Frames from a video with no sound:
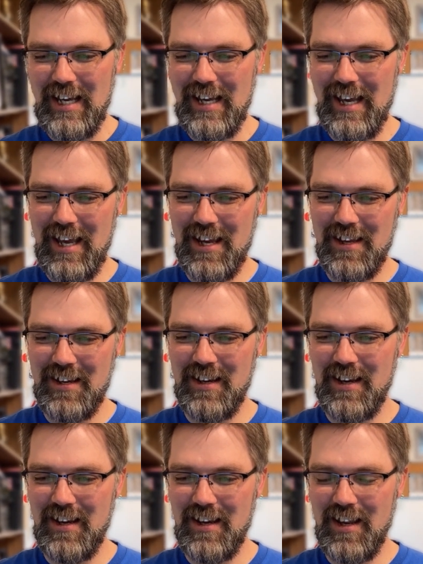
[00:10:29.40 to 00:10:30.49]
And,
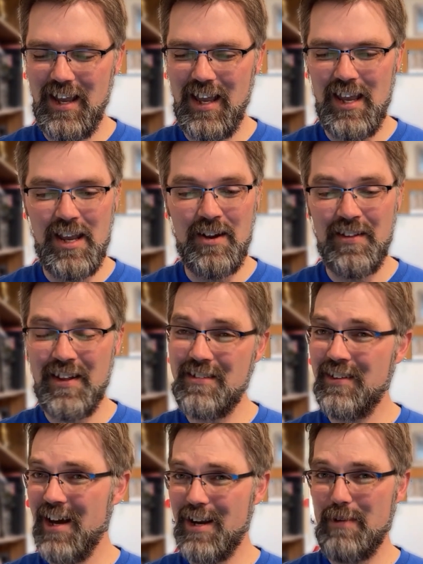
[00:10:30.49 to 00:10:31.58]
you know, and that's
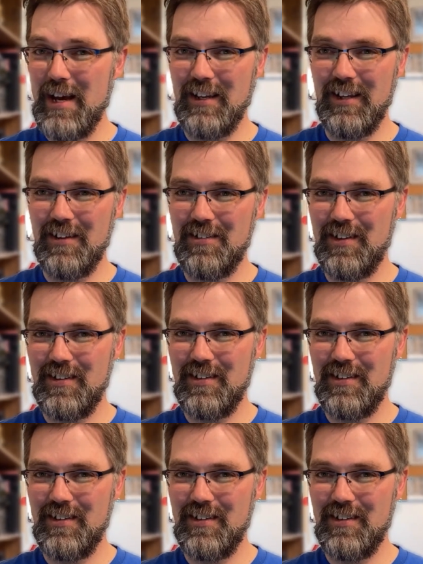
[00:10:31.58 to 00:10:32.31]
not a bad list